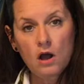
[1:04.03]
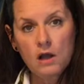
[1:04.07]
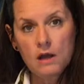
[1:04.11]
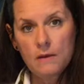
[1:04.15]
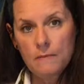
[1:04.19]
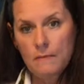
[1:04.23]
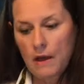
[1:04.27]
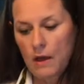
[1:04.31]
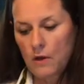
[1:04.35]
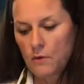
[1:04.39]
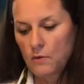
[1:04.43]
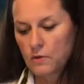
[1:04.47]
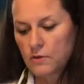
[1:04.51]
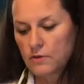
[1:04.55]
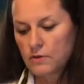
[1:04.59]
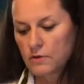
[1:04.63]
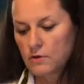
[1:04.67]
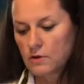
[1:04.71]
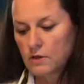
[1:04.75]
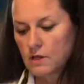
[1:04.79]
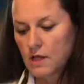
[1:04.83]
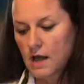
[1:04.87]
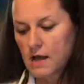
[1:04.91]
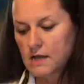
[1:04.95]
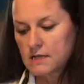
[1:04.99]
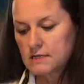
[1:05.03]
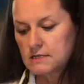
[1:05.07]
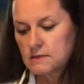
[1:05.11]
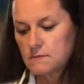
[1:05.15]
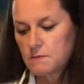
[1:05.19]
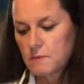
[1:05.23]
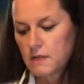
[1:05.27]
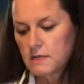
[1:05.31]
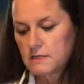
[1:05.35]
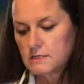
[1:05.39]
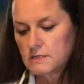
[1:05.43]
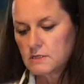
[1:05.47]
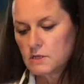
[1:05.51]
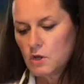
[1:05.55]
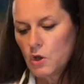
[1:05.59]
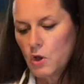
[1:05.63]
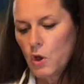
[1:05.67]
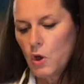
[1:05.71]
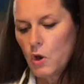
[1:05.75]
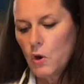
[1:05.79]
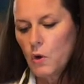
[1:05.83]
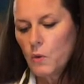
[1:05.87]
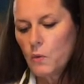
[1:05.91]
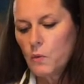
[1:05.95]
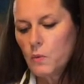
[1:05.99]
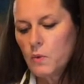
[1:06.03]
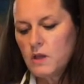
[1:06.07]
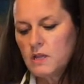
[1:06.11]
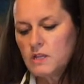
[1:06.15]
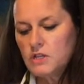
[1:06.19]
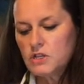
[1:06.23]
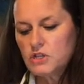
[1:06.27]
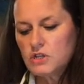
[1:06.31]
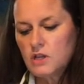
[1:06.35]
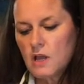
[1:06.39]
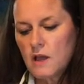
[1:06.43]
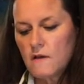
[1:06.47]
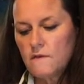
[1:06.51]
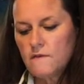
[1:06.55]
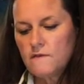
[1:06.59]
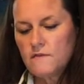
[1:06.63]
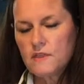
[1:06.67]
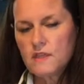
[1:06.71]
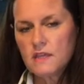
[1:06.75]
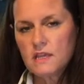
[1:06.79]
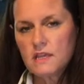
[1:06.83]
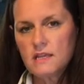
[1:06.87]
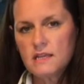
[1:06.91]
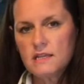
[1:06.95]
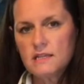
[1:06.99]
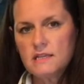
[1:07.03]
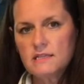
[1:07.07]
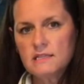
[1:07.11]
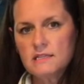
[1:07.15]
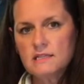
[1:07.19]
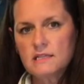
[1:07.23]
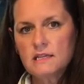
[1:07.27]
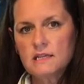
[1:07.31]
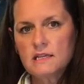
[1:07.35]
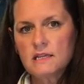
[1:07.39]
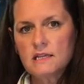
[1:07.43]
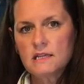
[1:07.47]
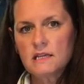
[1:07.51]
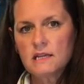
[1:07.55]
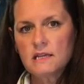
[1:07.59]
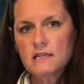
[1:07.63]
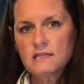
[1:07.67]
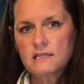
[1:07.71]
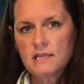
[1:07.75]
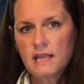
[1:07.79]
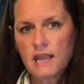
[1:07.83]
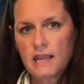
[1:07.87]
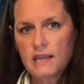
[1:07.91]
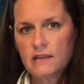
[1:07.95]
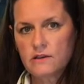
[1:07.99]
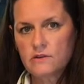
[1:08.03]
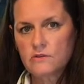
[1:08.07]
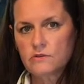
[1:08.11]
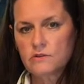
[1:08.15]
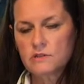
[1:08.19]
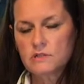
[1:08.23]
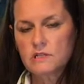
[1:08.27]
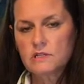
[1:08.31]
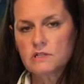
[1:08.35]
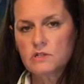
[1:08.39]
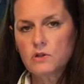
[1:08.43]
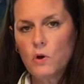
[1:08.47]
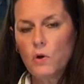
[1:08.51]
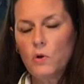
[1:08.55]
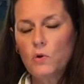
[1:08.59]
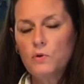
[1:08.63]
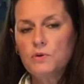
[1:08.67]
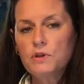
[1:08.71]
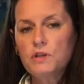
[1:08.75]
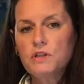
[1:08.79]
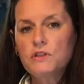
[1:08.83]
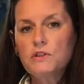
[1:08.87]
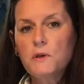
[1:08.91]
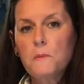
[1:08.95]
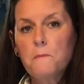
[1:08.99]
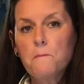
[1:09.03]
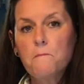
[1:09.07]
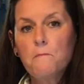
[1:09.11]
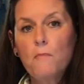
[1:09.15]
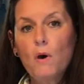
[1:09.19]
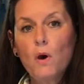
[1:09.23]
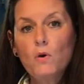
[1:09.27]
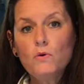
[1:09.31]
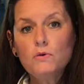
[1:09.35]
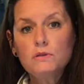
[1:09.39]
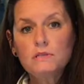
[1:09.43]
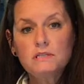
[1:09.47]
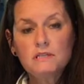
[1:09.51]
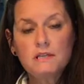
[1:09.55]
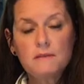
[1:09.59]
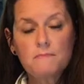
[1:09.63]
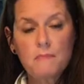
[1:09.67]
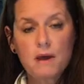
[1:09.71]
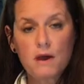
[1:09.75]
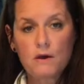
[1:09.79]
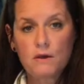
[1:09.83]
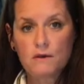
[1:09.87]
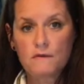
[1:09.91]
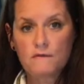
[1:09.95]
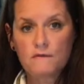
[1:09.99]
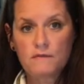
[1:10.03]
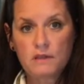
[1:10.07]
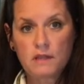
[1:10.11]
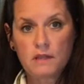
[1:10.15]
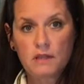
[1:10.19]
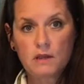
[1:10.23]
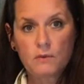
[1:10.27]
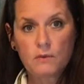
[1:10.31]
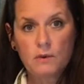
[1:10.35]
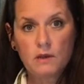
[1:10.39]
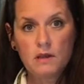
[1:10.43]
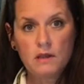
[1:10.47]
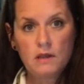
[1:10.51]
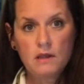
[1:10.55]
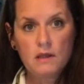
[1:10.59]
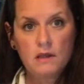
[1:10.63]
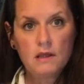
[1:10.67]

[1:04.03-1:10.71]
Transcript: about with your classmates which of these containers is holding the most amount of liquid